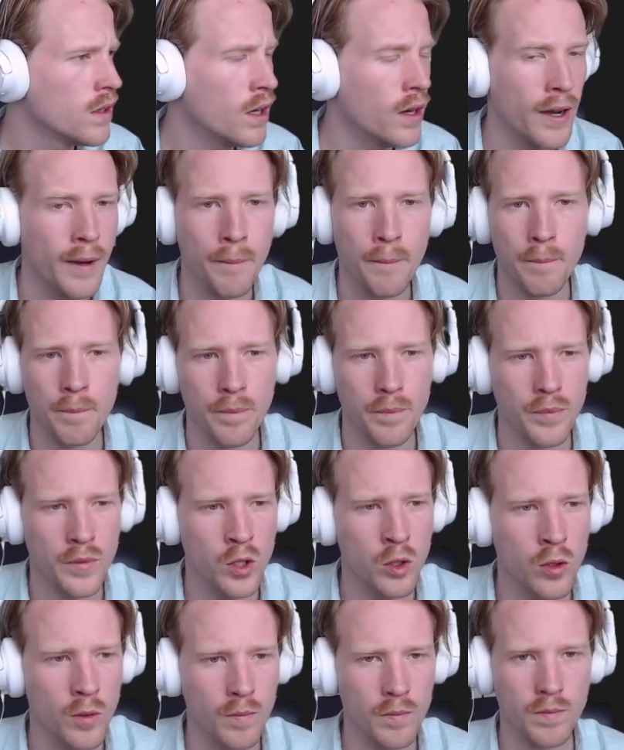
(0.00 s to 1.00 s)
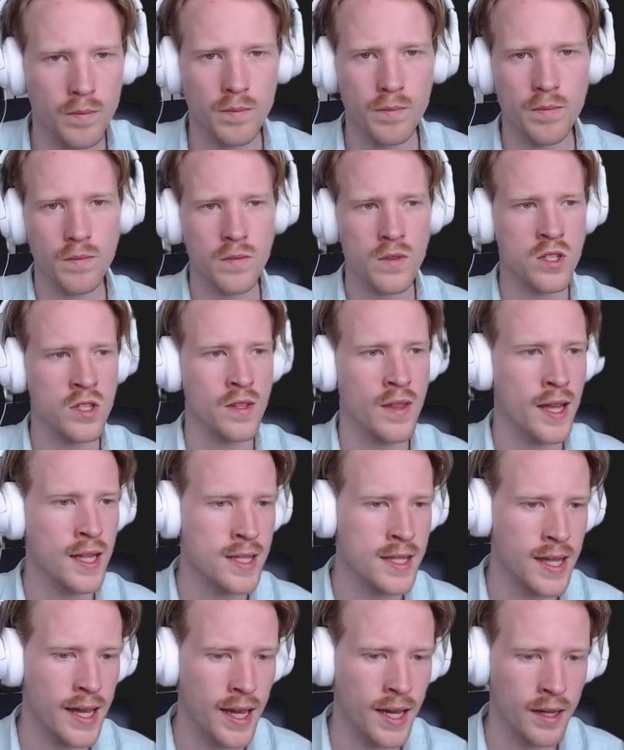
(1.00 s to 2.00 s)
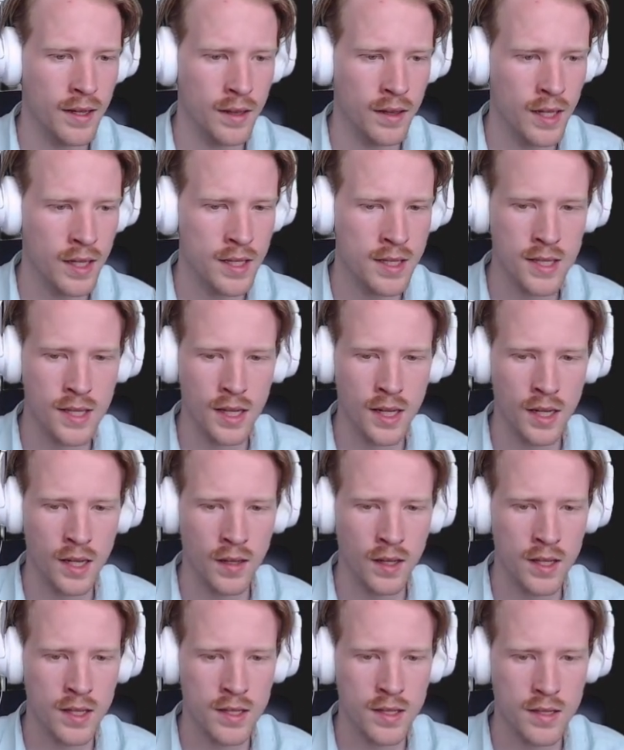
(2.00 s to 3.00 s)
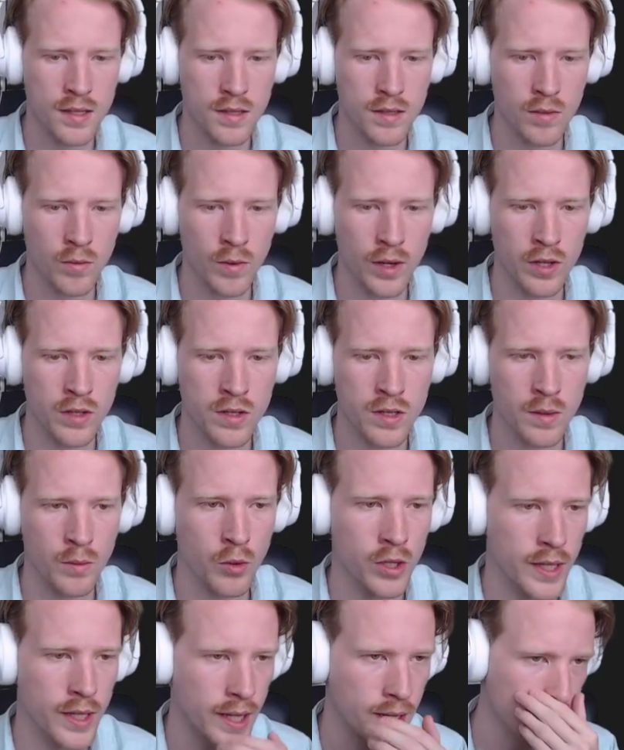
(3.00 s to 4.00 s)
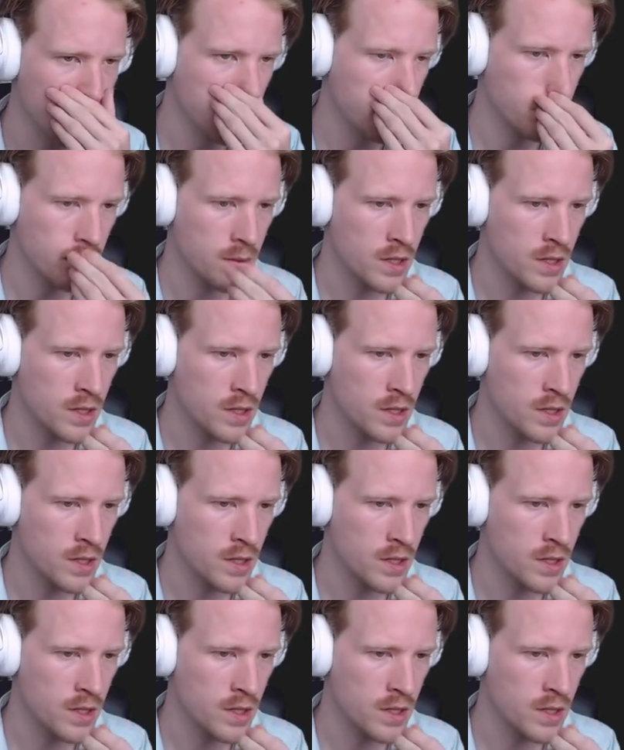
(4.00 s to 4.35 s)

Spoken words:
All right, cool. So that's that. Let's render some more data.